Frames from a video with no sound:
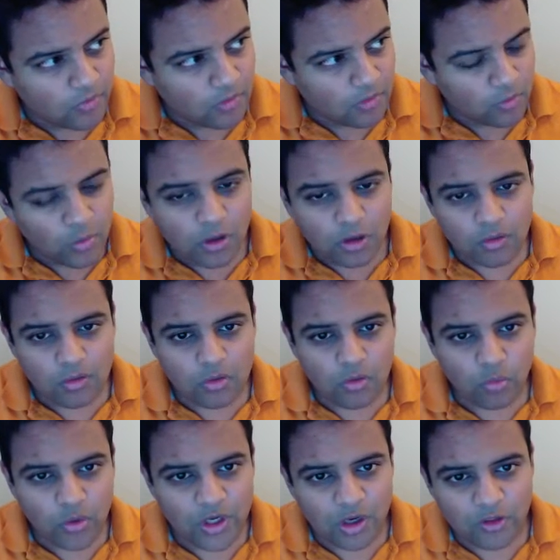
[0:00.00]
Well,
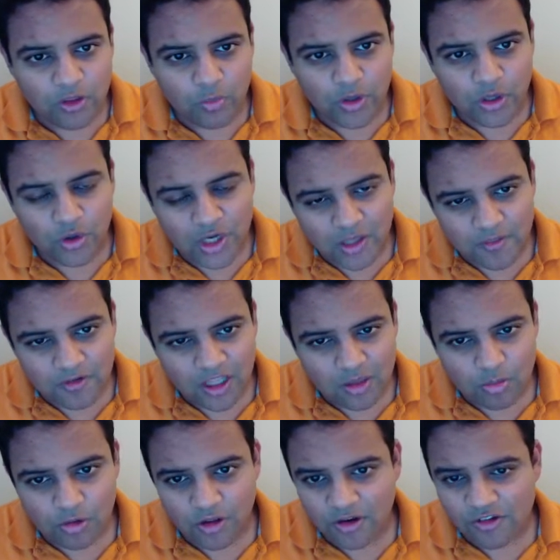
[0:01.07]
we know that we go down the
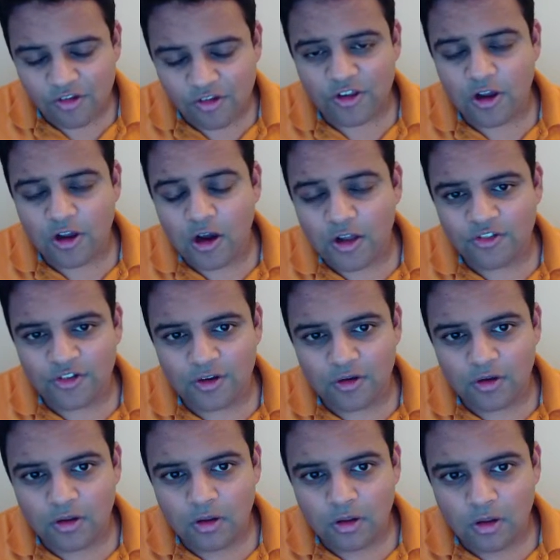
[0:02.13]
table and it's just a constant.
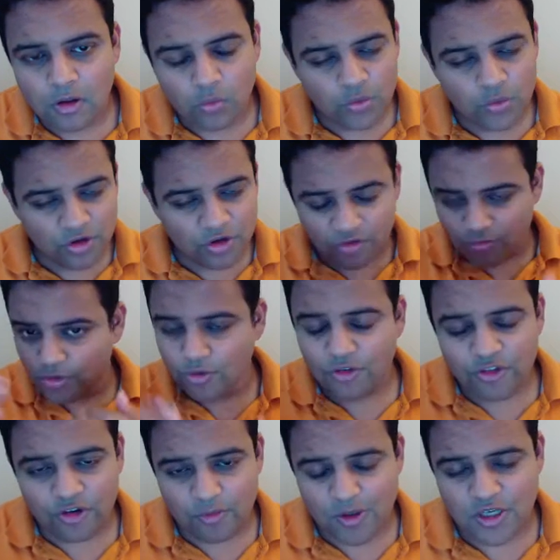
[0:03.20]
We just reduce
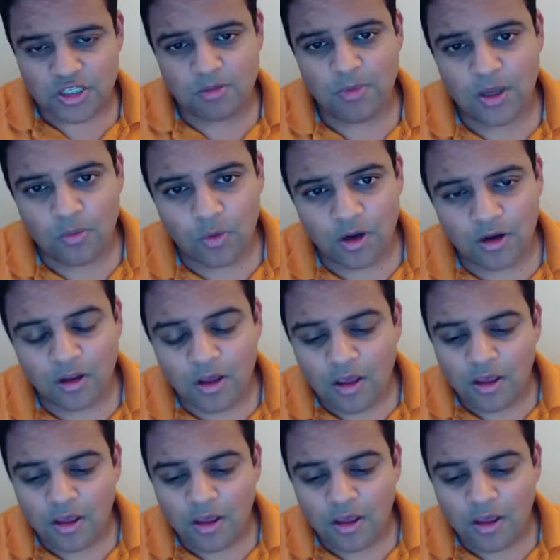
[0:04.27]
the dimension by 1.